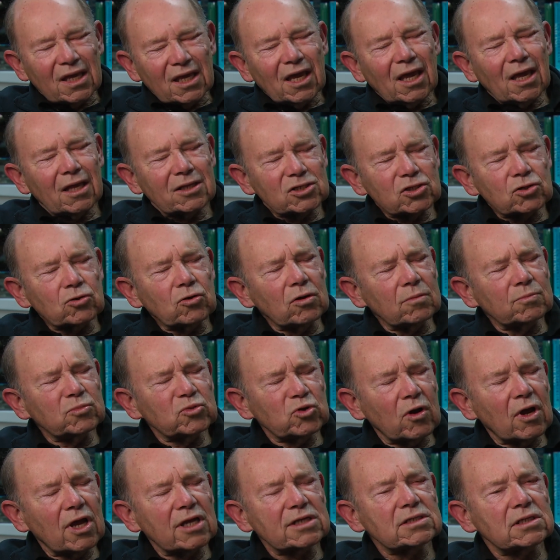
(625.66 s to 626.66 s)
Now, storm
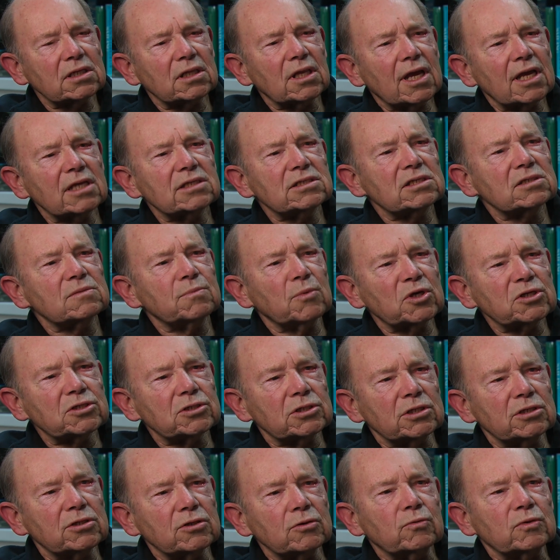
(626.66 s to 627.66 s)
trysail has as much
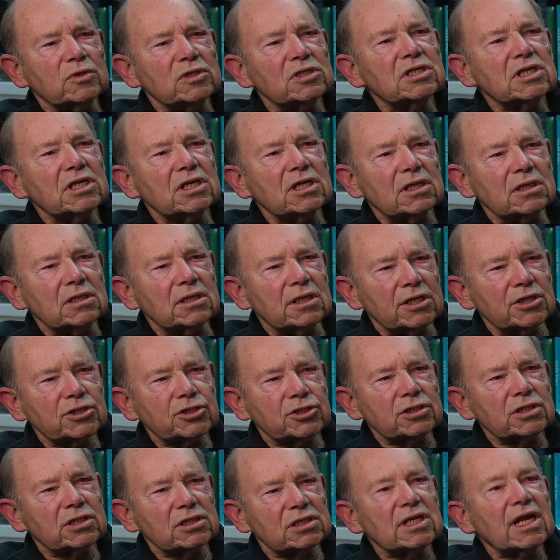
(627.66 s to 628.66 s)
to do with sea
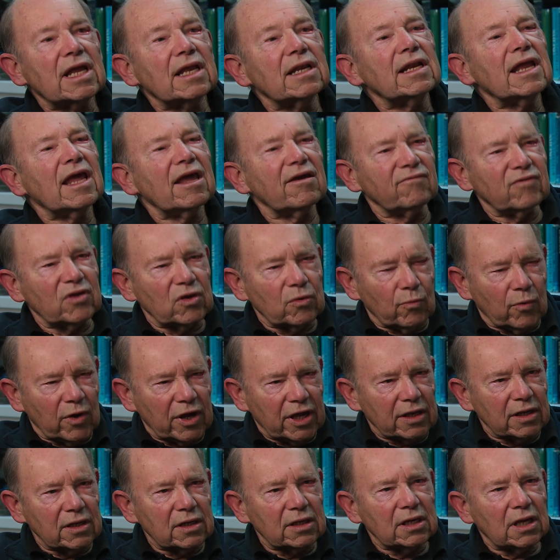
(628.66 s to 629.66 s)
conditions and heavy
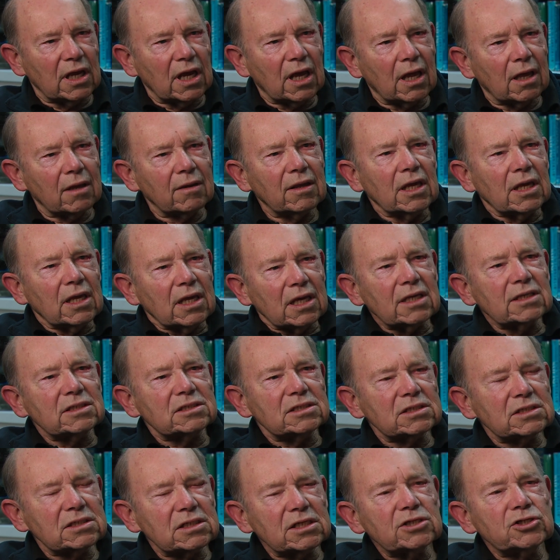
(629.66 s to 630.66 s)
wind. Uh, it's
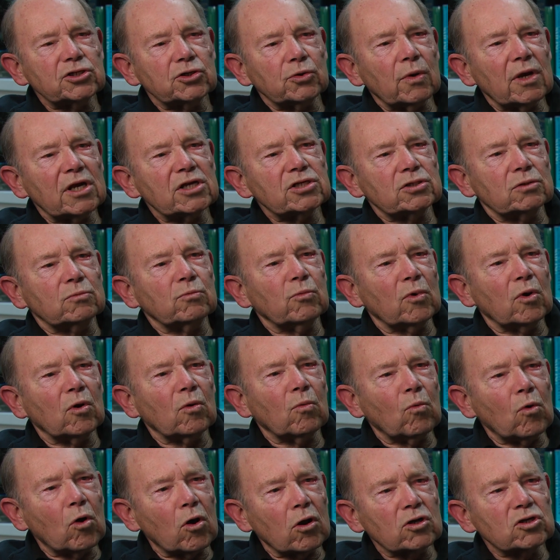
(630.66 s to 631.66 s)
a situation where
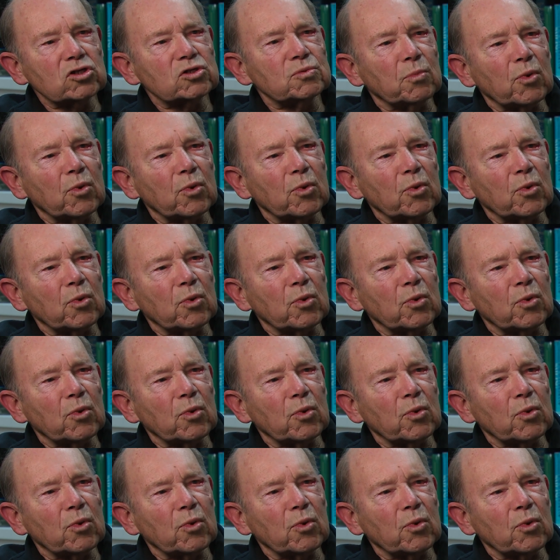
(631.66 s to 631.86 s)
water's